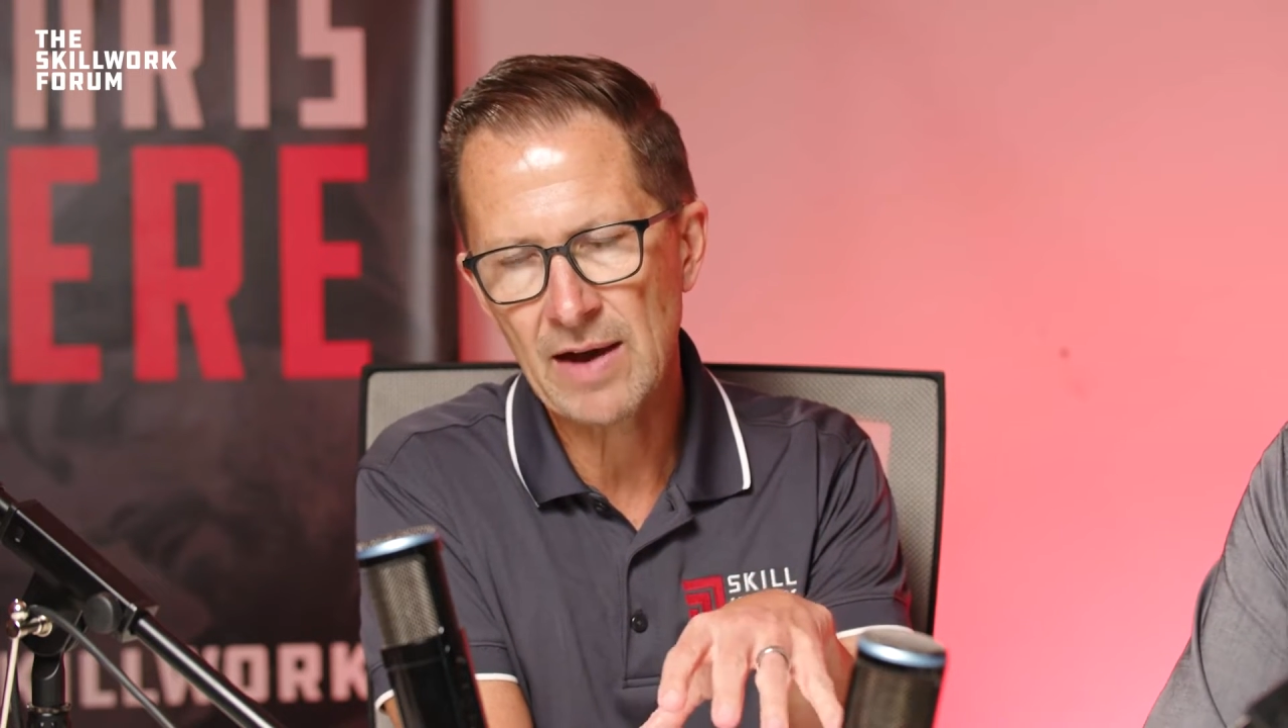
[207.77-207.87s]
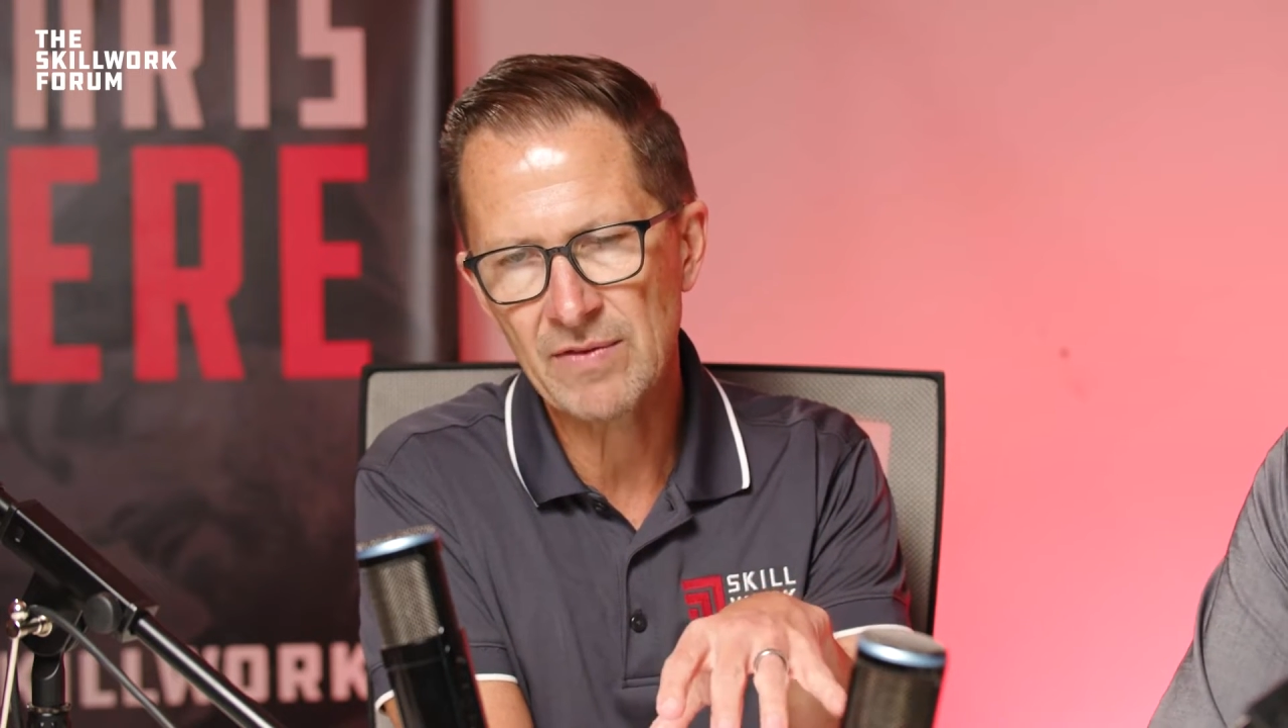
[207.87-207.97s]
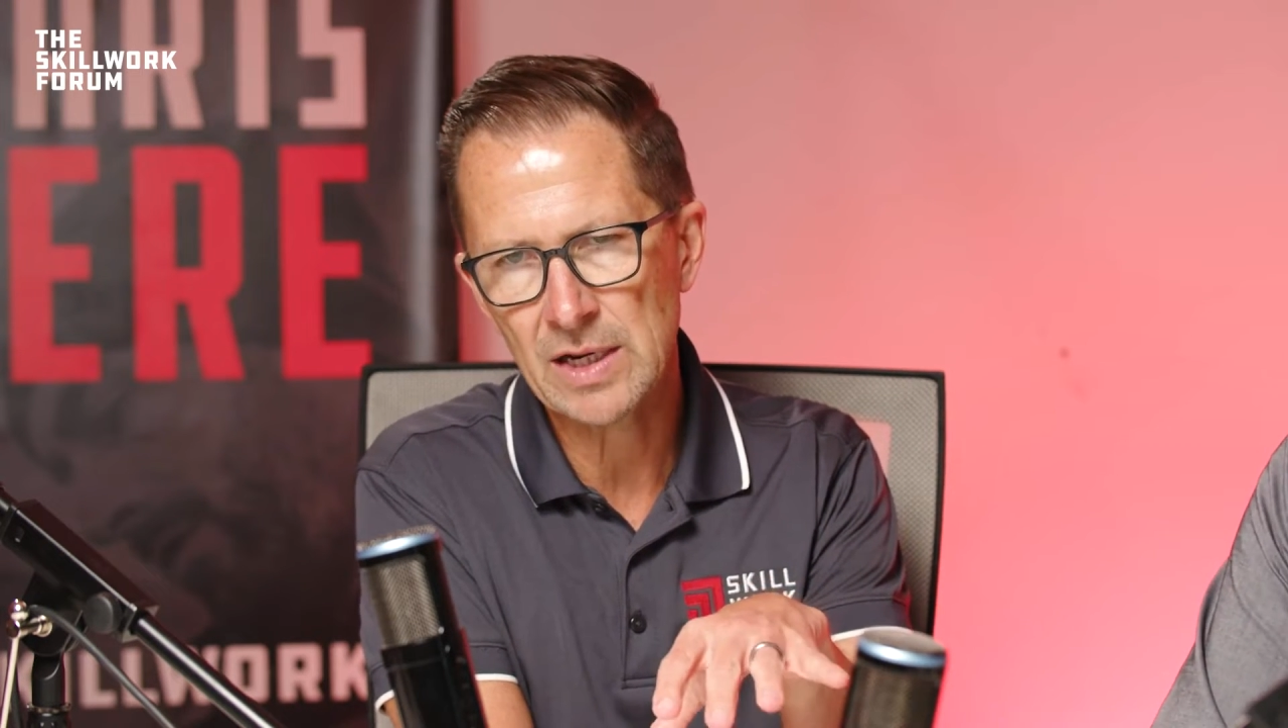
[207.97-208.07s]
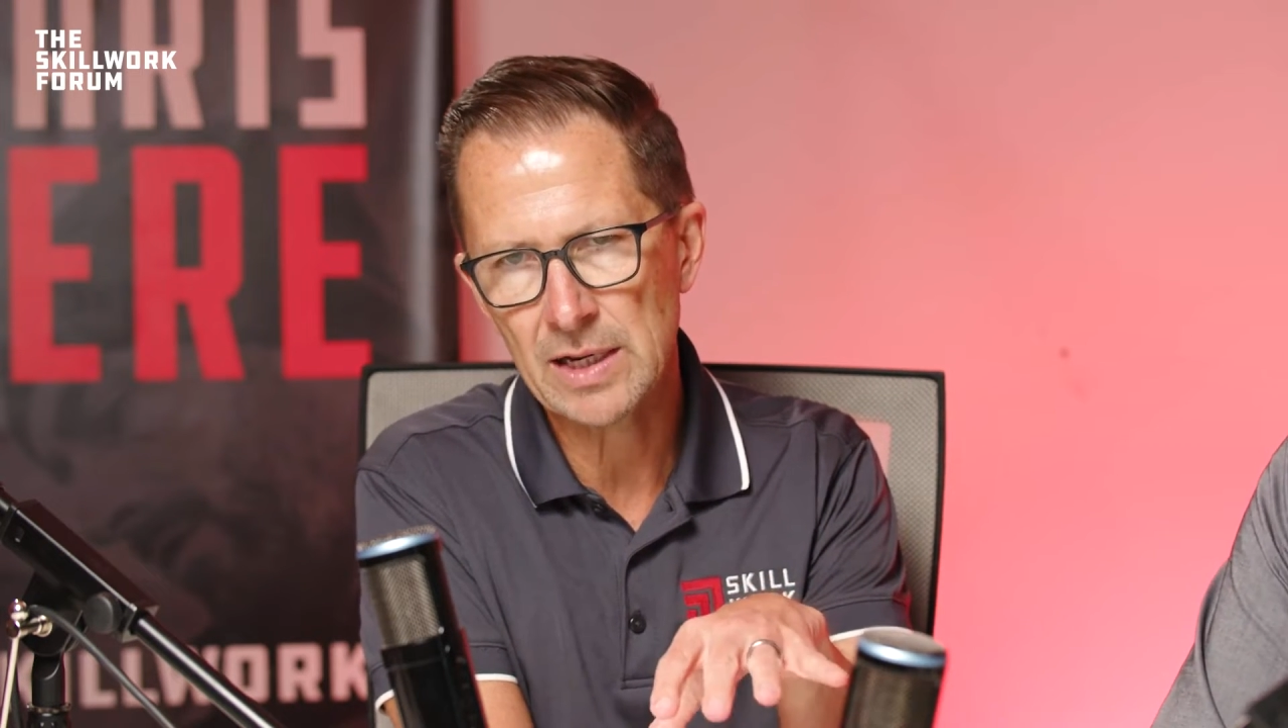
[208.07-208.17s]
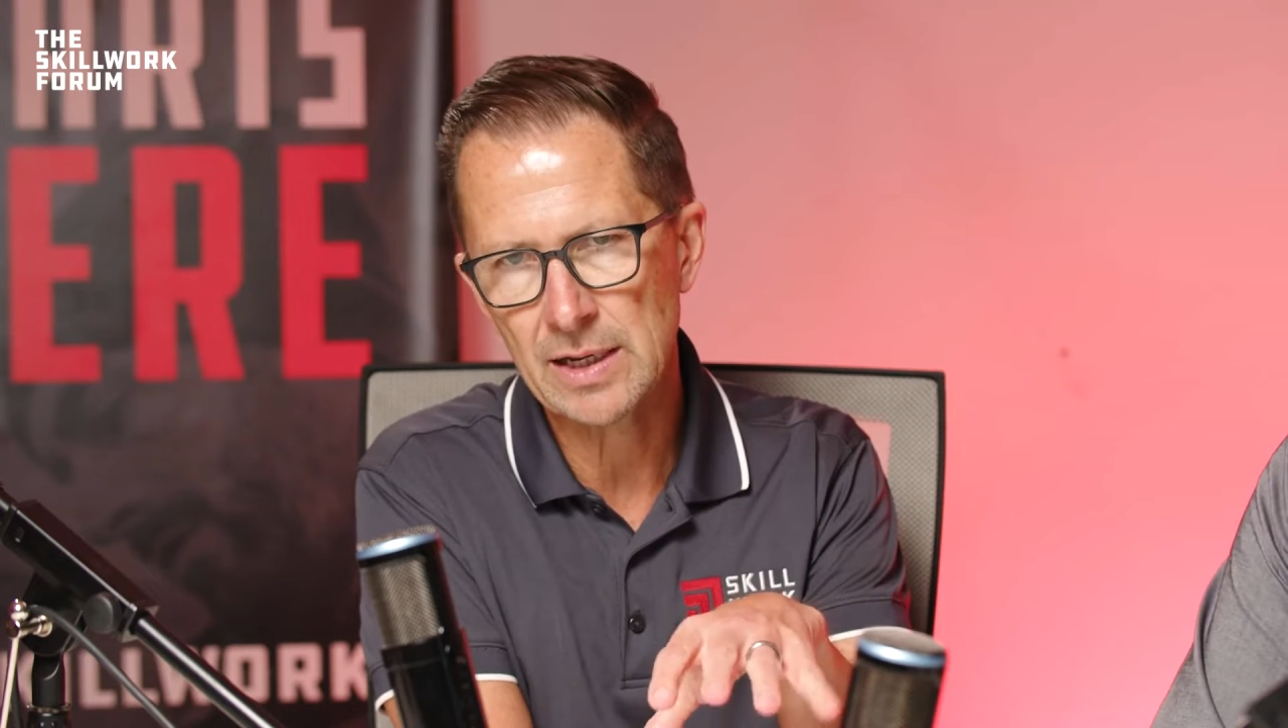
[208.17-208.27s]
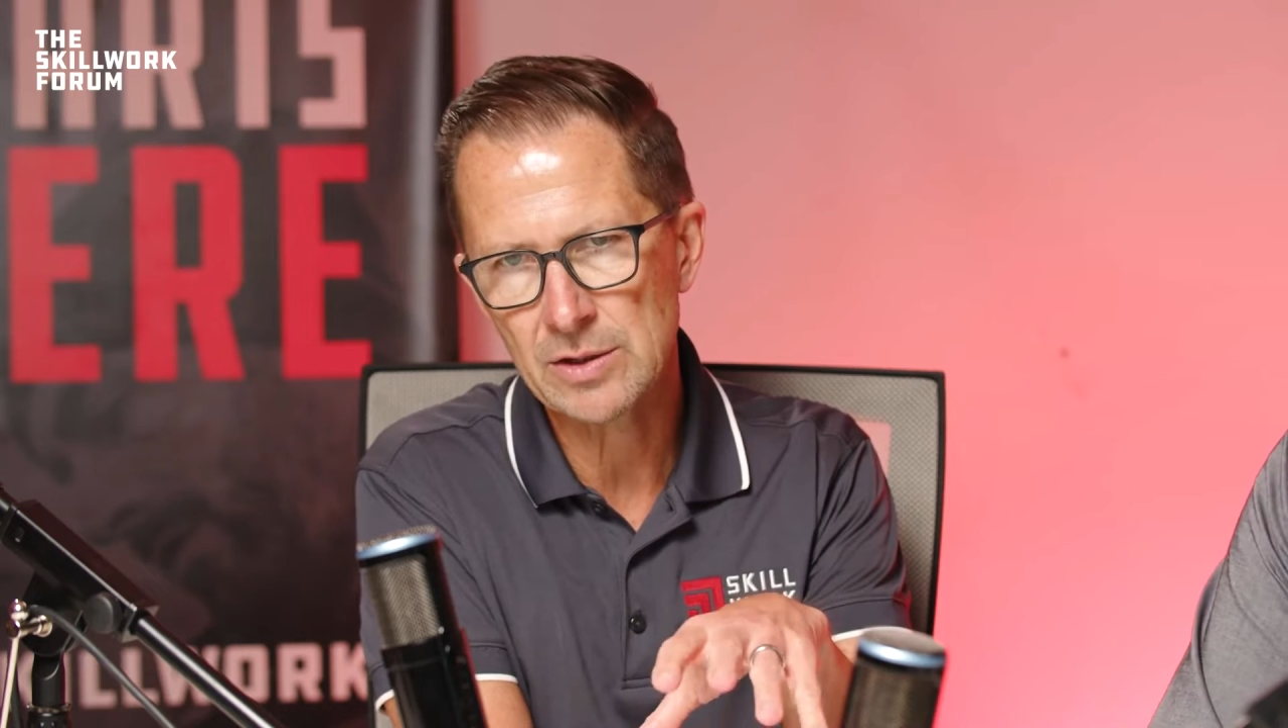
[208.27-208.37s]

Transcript: heavily